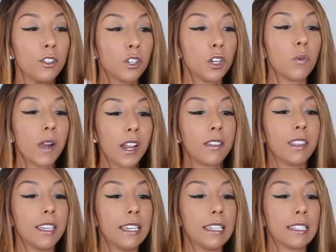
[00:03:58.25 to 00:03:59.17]
You could wear
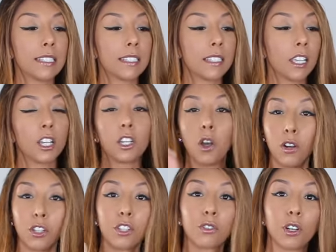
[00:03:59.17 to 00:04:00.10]
this
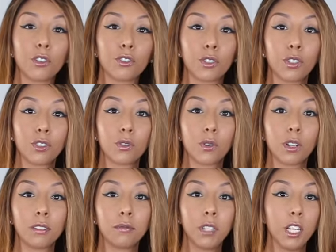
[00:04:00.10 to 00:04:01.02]
going to the grocery
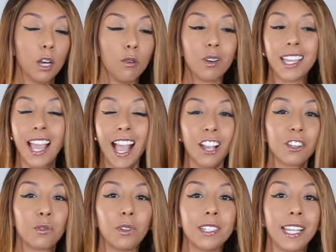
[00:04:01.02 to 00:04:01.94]
store, you know,
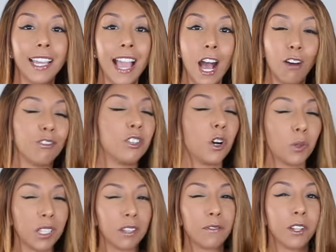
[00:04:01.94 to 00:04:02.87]
casual day out, don't
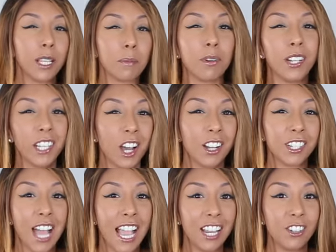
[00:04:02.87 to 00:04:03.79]
really feel like putting on
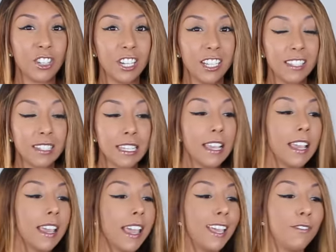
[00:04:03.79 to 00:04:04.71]
tight jeans.
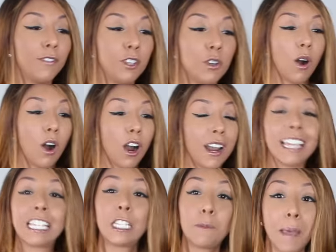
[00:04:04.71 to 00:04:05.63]
If are
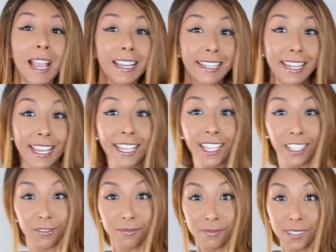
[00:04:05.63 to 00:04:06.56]

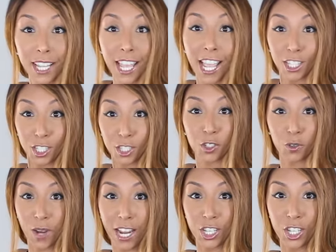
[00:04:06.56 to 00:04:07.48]
expecting, it's
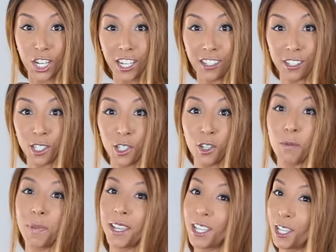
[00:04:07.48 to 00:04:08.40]
stretchy, so you
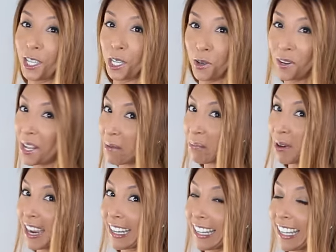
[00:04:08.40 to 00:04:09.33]
could be cute and
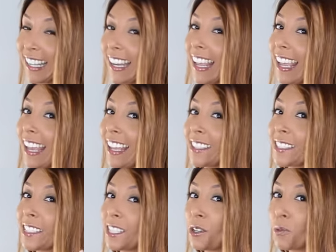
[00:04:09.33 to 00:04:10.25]
pregnant and
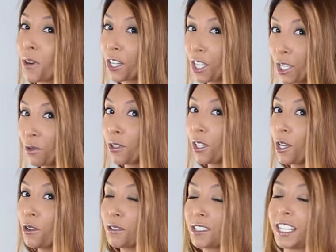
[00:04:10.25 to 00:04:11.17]
still wear cute
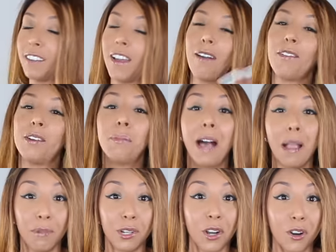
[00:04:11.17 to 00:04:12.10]
clothes instead of having to
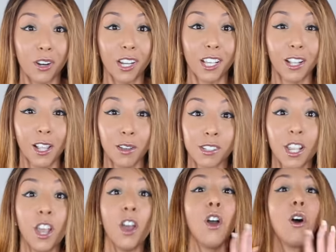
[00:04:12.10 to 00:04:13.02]
buy maternity clothes.
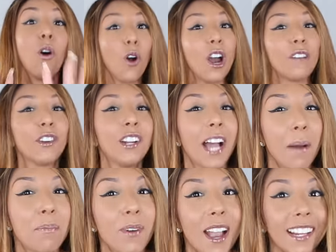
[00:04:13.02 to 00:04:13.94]
Or if you're
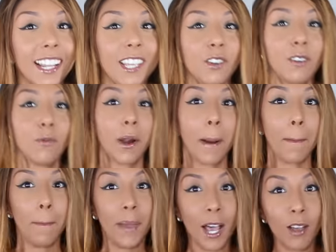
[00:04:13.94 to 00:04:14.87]
not pregnant, you can wear
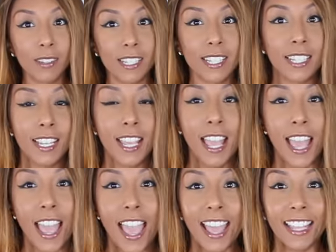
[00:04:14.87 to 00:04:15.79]
a belt
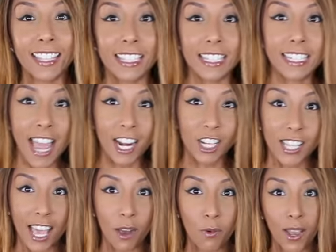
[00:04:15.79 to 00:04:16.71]
and snatch
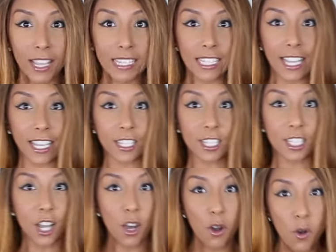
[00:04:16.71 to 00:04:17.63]
that waist like
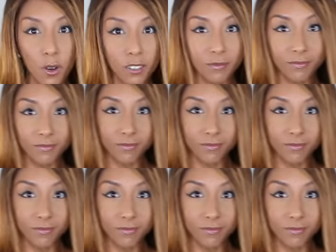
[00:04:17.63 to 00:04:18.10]
so.